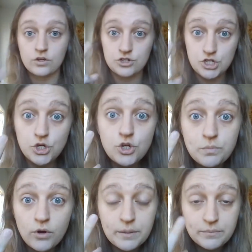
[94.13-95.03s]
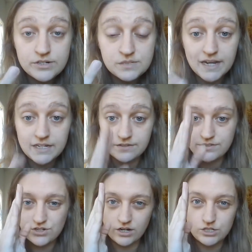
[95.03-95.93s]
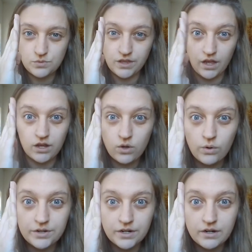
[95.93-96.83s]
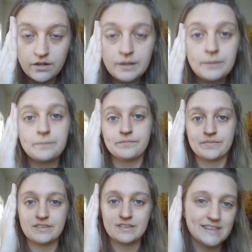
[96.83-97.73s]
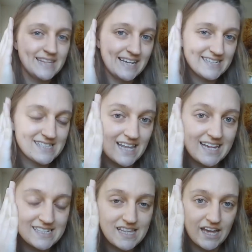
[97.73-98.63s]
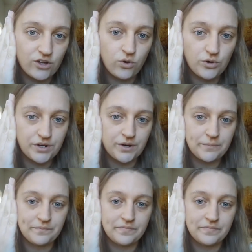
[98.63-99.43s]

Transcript: 2 point perspective starts with that corner and slides that corner